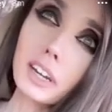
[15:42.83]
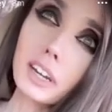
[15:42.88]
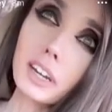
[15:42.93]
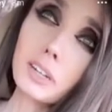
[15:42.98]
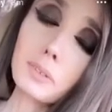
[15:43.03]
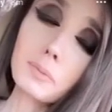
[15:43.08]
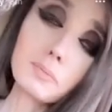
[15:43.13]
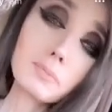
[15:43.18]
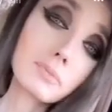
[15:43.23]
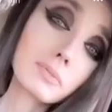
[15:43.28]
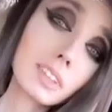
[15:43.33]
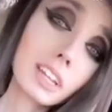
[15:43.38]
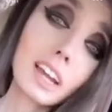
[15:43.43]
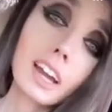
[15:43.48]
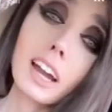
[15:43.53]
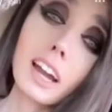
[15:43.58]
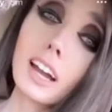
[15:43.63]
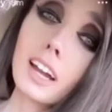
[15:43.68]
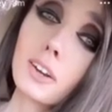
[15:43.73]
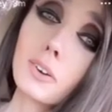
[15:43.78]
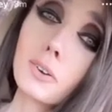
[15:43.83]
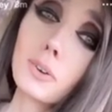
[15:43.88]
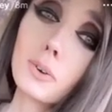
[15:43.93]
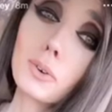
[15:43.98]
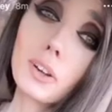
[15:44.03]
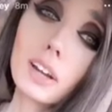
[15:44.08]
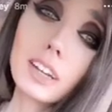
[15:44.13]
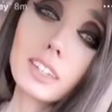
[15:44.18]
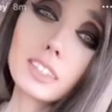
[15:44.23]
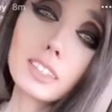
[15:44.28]
But I don't
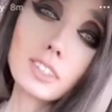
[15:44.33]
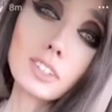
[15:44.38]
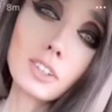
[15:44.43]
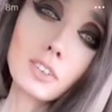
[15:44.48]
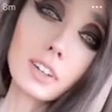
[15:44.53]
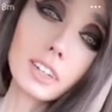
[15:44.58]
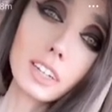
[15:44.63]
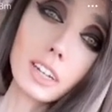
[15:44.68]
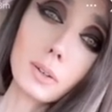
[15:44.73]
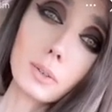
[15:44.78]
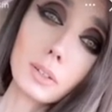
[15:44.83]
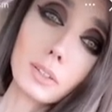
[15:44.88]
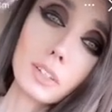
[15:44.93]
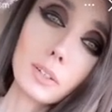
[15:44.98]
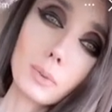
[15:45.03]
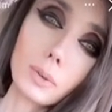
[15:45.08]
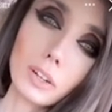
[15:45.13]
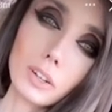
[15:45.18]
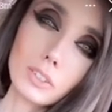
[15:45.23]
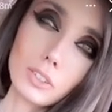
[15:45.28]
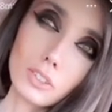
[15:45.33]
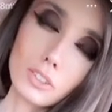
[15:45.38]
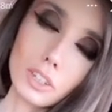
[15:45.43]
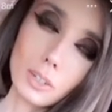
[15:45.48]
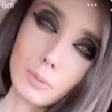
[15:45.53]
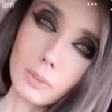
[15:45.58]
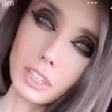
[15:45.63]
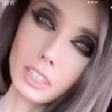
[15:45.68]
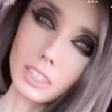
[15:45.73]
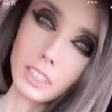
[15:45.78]
know guys, it's not like I really went on
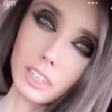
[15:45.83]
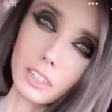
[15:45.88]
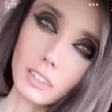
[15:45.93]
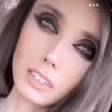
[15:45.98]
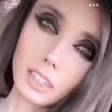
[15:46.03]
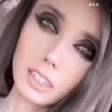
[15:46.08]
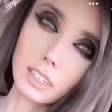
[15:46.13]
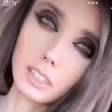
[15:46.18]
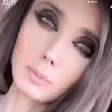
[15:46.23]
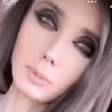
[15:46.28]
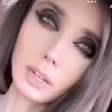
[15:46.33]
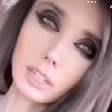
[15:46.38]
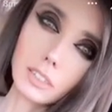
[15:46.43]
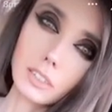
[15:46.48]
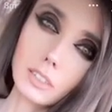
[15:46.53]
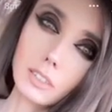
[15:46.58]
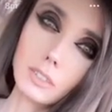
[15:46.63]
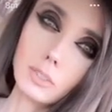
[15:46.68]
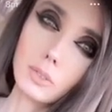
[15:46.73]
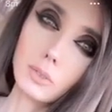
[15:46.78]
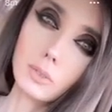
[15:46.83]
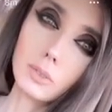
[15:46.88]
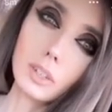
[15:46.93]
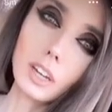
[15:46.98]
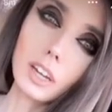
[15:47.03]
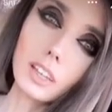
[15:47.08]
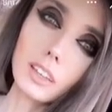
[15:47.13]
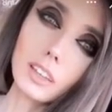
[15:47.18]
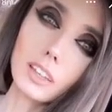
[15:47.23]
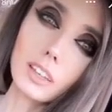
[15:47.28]
stream that day like expecting to
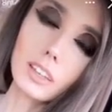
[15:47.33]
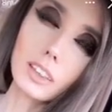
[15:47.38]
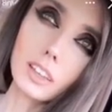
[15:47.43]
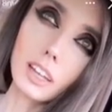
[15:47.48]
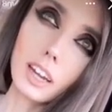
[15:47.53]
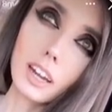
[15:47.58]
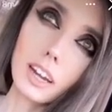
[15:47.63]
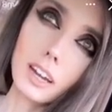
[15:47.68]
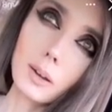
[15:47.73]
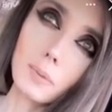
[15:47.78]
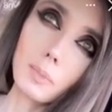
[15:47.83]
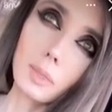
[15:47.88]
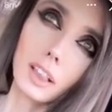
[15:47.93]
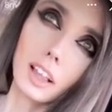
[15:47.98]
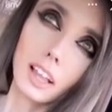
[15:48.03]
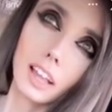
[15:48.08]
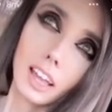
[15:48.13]
get like that.